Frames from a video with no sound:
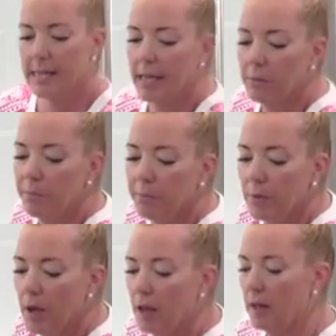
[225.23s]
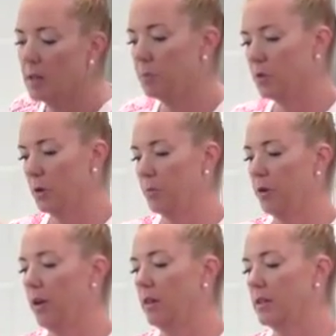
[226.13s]
second. Okay, let's start
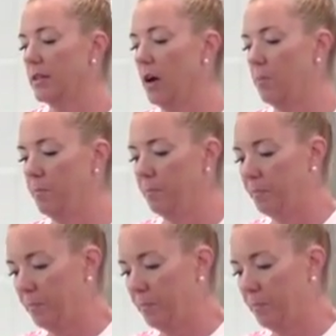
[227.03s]
pureeing this down.